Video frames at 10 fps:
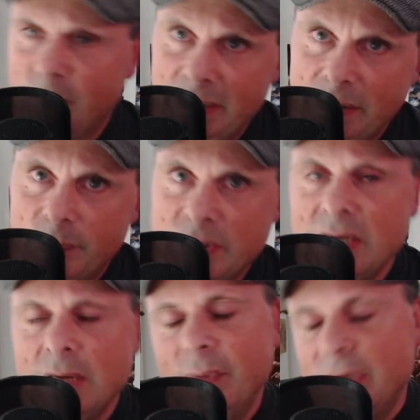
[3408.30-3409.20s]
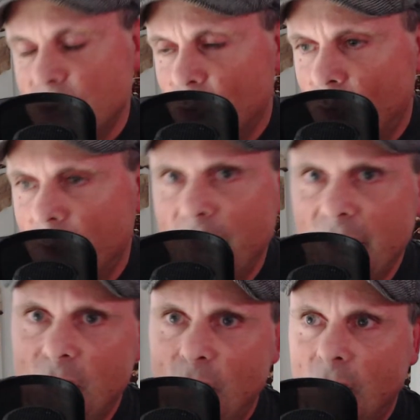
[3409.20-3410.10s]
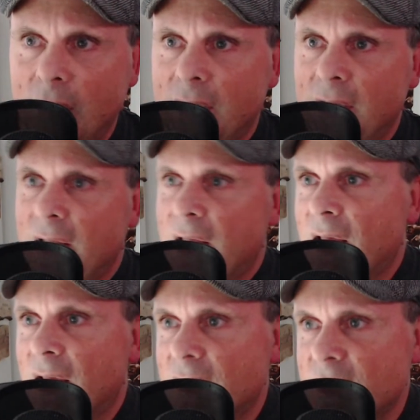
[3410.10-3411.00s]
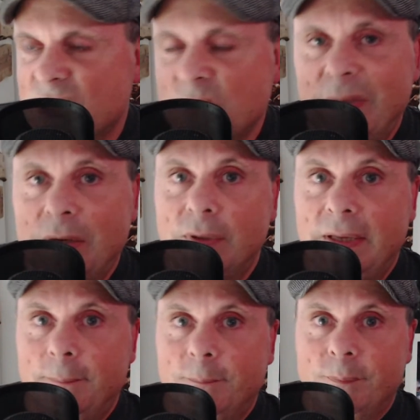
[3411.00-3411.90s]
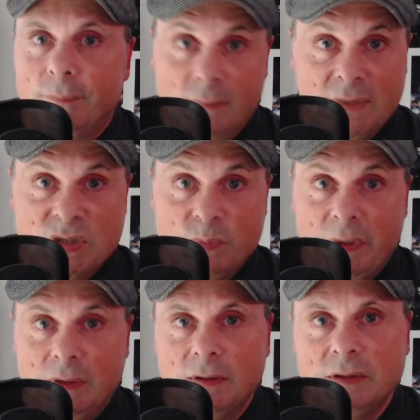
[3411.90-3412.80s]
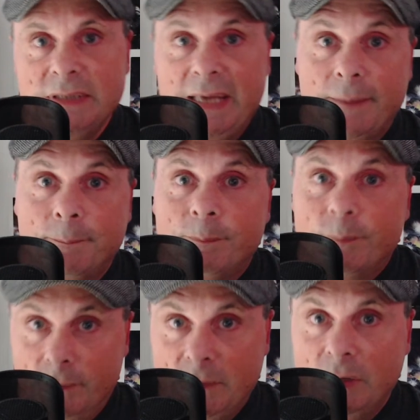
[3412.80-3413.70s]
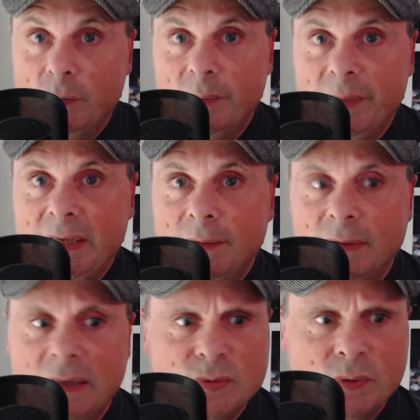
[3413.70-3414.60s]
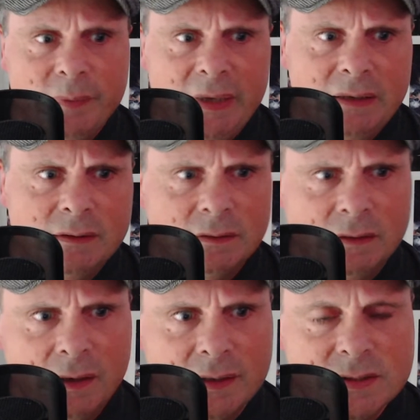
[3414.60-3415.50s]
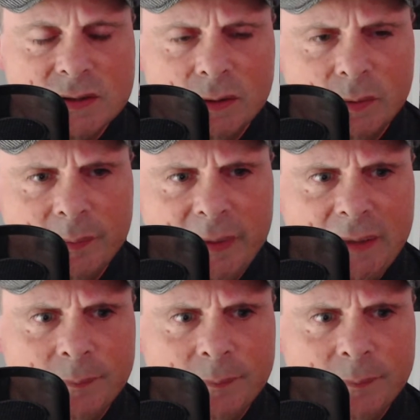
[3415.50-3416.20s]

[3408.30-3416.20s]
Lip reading: them, but it's put your spin on it. Yeah. You know what I mean? That's what I mean. Guys, do you know what I mean?